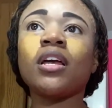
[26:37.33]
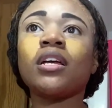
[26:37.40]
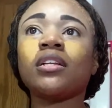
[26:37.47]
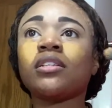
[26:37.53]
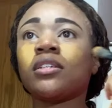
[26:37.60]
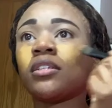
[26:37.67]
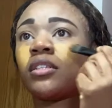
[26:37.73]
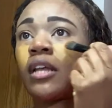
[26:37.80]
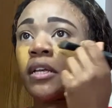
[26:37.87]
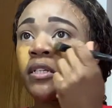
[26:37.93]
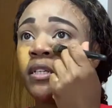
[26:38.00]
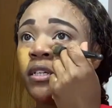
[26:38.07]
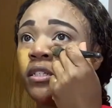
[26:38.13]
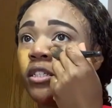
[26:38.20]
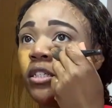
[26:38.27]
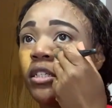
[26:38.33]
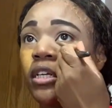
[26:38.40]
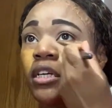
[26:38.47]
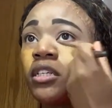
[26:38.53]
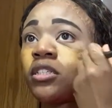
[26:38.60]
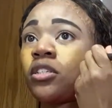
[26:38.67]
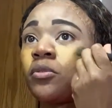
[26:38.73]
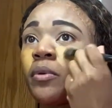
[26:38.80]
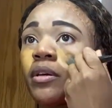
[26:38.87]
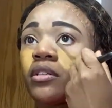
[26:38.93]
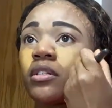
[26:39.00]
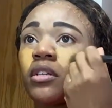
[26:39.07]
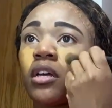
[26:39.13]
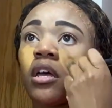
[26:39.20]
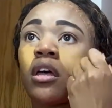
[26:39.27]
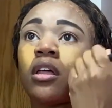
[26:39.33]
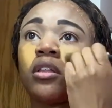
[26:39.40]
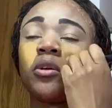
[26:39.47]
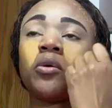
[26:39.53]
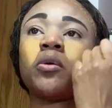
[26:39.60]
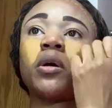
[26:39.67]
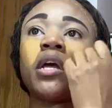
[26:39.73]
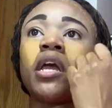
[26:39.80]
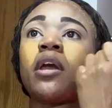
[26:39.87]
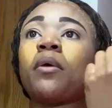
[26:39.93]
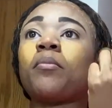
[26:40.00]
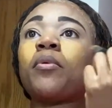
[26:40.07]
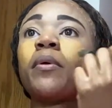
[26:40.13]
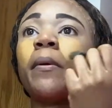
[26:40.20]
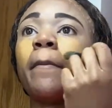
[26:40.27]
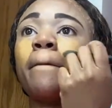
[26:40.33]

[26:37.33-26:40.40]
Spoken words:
Looks like such an interesting color on camera.